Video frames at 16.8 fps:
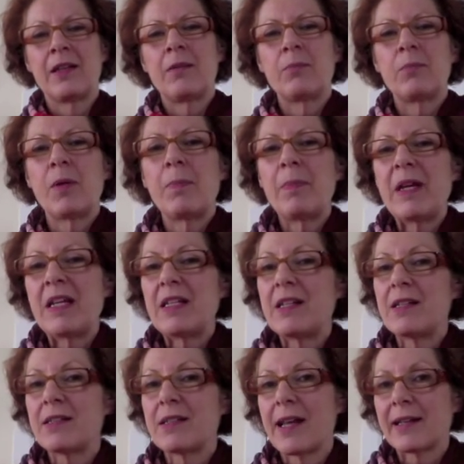But
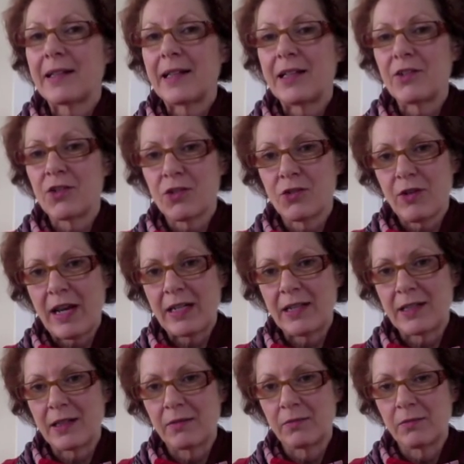Beaty's suddenly
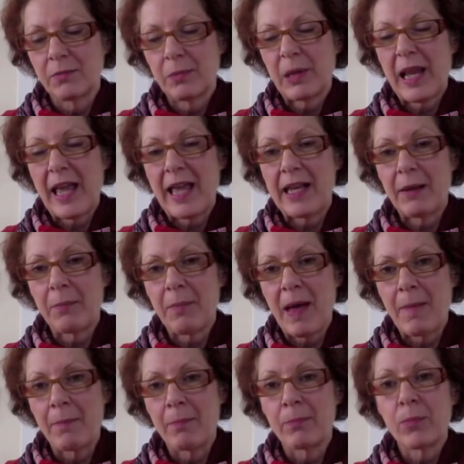distracted, playing
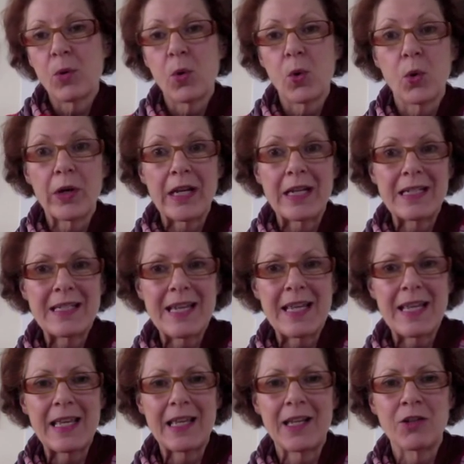Mum pouring
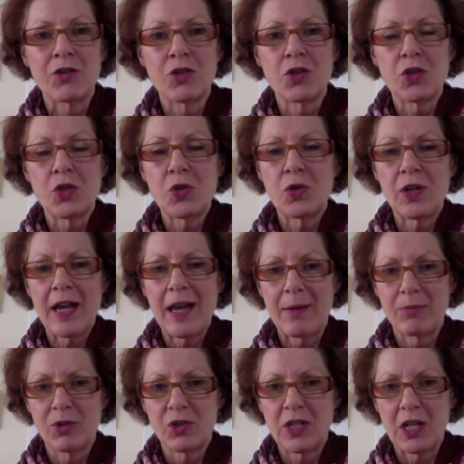tea into 2
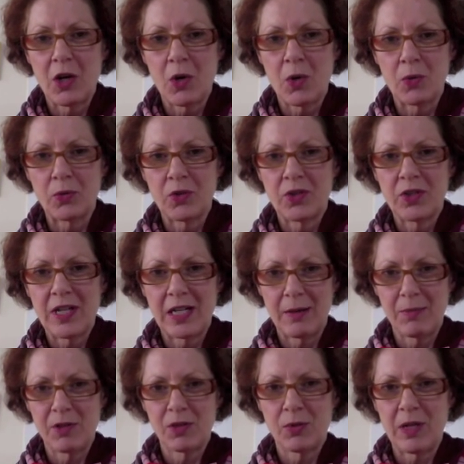cups she holds steady
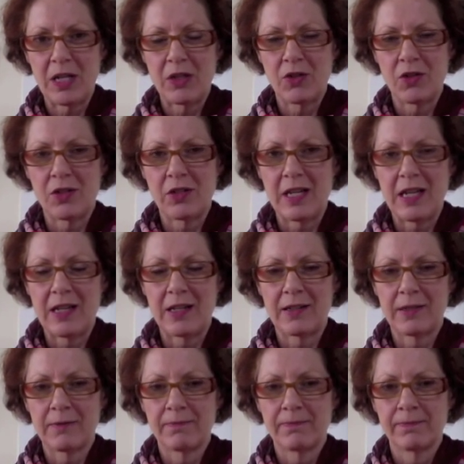between her
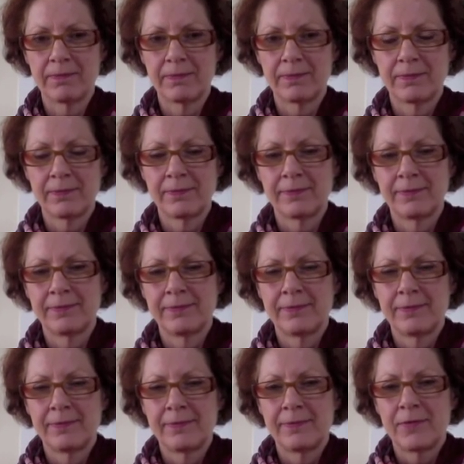knees.
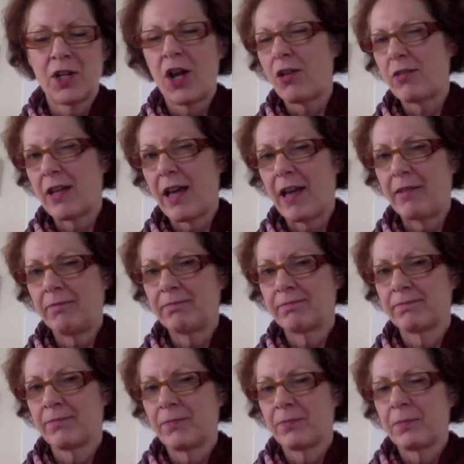Okay,
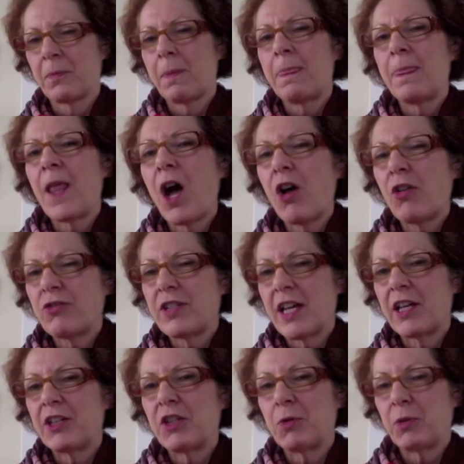I'll
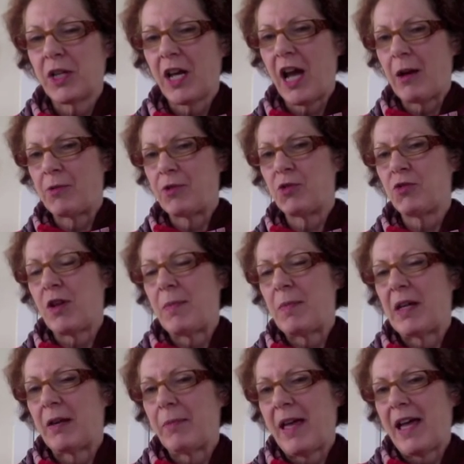tell you what I was
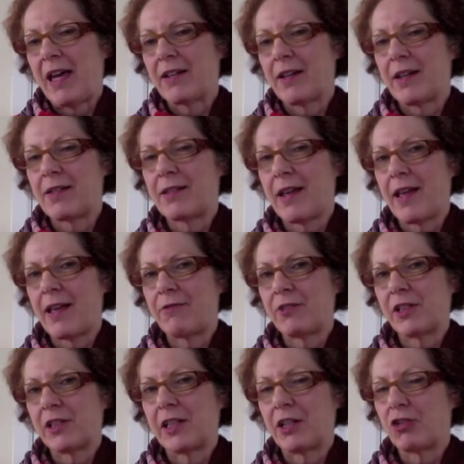dreaming about, I say,
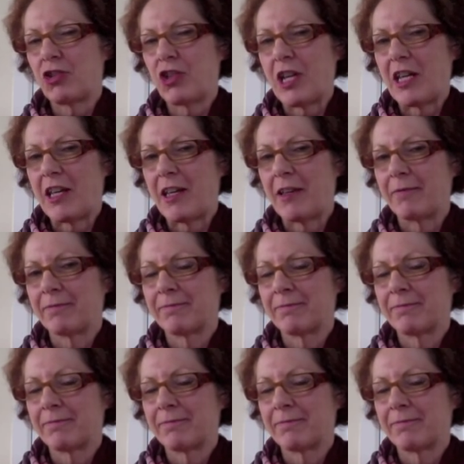feeling cheeky.